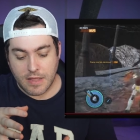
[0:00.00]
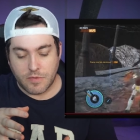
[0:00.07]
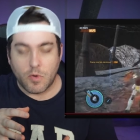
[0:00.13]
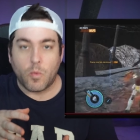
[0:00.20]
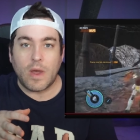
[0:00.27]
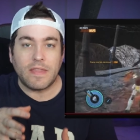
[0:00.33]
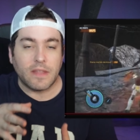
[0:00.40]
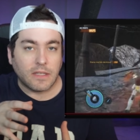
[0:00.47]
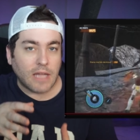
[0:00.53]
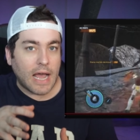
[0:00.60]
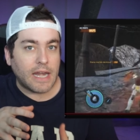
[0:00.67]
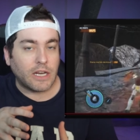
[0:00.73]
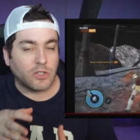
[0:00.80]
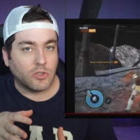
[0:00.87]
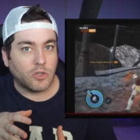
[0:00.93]
way the
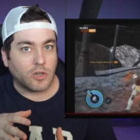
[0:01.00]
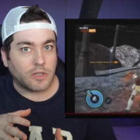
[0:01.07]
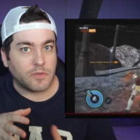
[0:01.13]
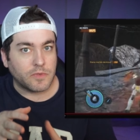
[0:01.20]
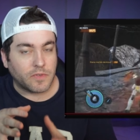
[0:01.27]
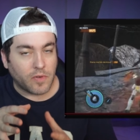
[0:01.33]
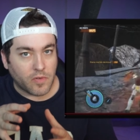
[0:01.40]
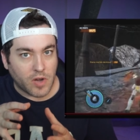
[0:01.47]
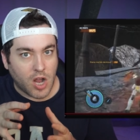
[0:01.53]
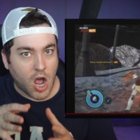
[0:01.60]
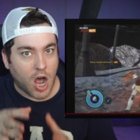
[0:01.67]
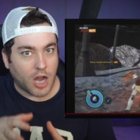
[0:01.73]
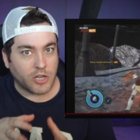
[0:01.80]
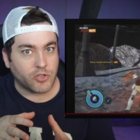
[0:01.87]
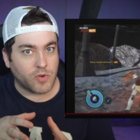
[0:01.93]
lighting looked, it was very
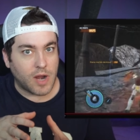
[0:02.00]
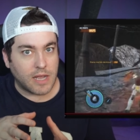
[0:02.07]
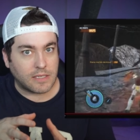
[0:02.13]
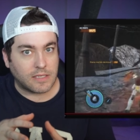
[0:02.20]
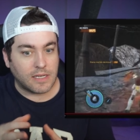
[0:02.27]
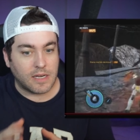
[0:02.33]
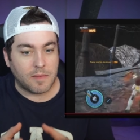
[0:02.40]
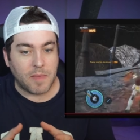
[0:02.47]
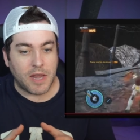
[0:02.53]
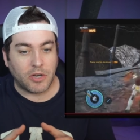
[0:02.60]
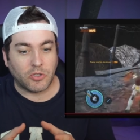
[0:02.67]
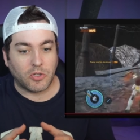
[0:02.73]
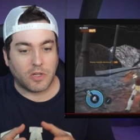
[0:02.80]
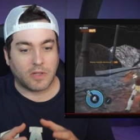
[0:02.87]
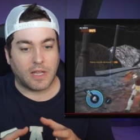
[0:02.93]
contrasty, and it made
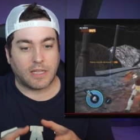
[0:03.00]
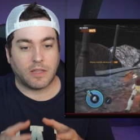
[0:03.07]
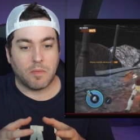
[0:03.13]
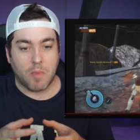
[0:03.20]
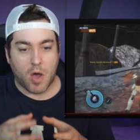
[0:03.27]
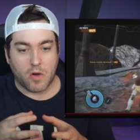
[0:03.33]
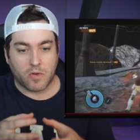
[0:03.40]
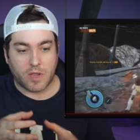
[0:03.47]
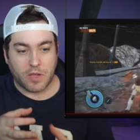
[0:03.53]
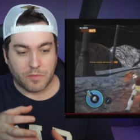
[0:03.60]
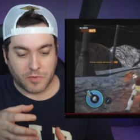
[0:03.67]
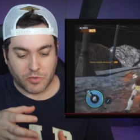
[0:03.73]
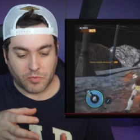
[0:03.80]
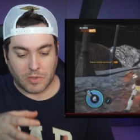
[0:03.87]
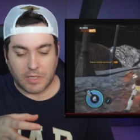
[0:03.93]
it look like the model kit
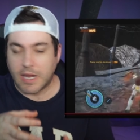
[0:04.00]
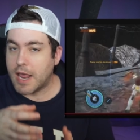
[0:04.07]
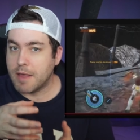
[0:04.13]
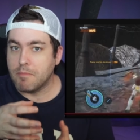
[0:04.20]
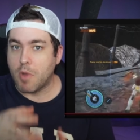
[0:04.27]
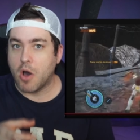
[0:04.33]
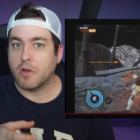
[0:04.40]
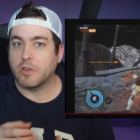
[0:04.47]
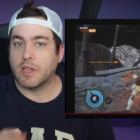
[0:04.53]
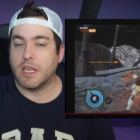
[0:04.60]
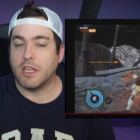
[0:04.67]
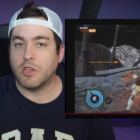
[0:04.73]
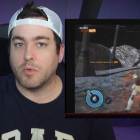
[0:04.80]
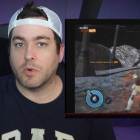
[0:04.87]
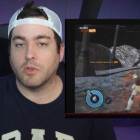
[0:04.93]
was really a model
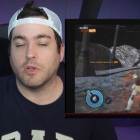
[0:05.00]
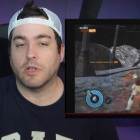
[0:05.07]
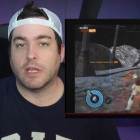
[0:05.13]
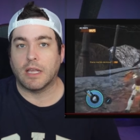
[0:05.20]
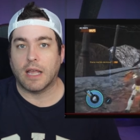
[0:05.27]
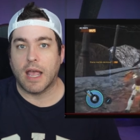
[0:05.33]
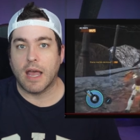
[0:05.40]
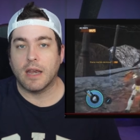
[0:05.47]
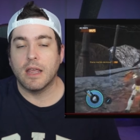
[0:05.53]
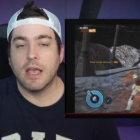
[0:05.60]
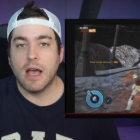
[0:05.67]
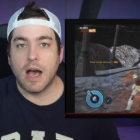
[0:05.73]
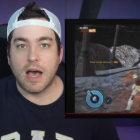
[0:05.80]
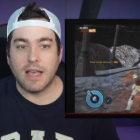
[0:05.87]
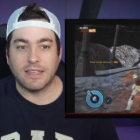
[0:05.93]
kit you were looking at,
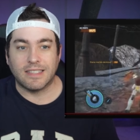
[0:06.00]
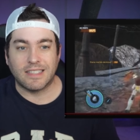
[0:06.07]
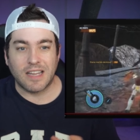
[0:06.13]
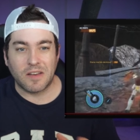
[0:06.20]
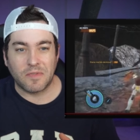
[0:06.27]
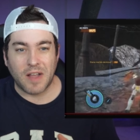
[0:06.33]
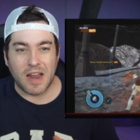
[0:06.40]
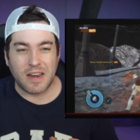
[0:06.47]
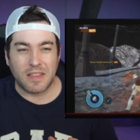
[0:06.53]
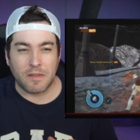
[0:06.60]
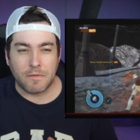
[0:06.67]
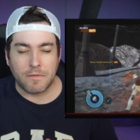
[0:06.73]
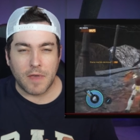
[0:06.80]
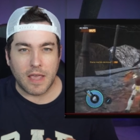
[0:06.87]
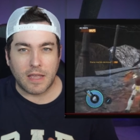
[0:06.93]
instead of kind of the
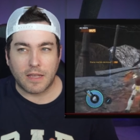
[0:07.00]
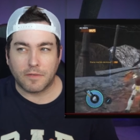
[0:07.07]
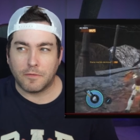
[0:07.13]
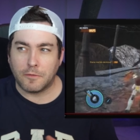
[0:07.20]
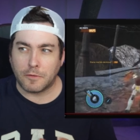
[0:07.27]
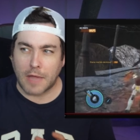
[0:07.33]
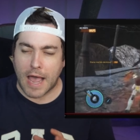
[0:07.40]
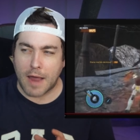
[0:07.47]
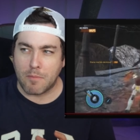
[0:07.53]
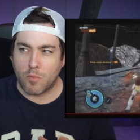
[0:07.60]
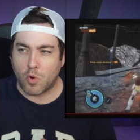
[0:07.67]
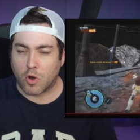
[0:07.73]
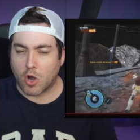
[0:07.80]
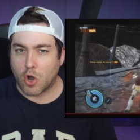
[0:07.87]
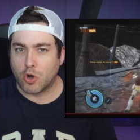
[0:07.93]
fake, flat,
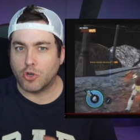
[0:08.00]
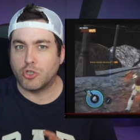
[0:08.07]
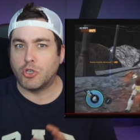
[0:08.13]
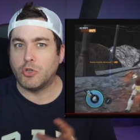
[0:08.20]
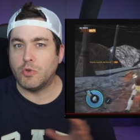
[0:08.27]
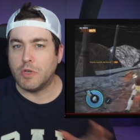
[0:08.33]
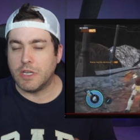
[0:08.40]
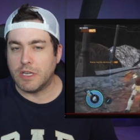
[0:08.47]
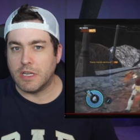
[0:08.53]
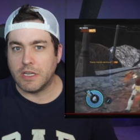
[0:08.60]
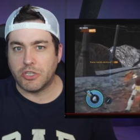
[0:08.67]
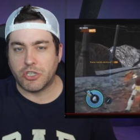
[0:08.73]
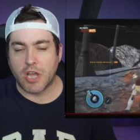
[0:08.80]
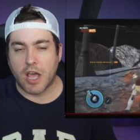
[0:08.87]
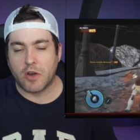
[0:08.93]
more
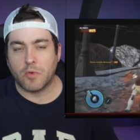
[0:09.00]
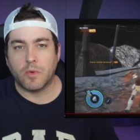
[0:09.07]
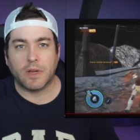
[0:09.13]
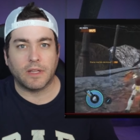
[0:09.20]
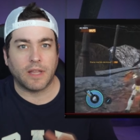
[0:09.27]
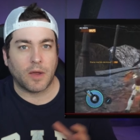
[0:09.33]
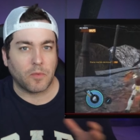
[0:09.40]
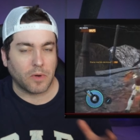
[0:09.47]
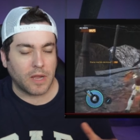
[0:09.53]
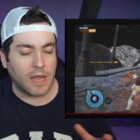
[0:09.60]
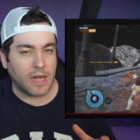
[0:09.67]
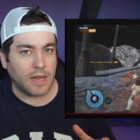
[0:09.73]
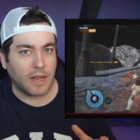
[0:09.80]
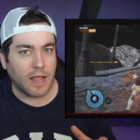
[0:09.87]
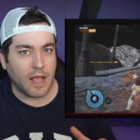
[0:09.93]
cartoony shadowing that we're
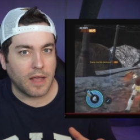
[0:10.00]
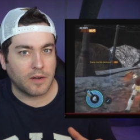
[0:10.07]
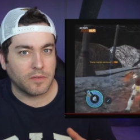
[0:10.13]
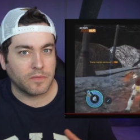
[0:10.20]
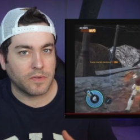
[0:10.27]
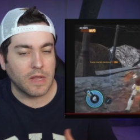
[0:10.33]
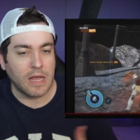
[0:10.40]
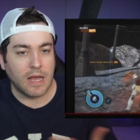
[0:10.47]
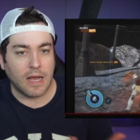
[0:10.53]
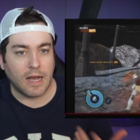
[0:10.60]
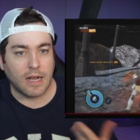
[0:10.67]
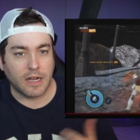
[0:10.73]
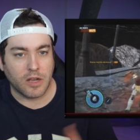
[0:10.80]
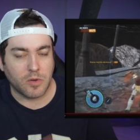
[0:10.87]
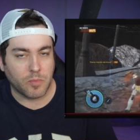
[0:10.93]
getting out of
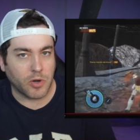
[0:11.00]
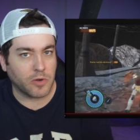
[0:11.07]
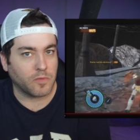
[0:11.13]
Gundam Breaker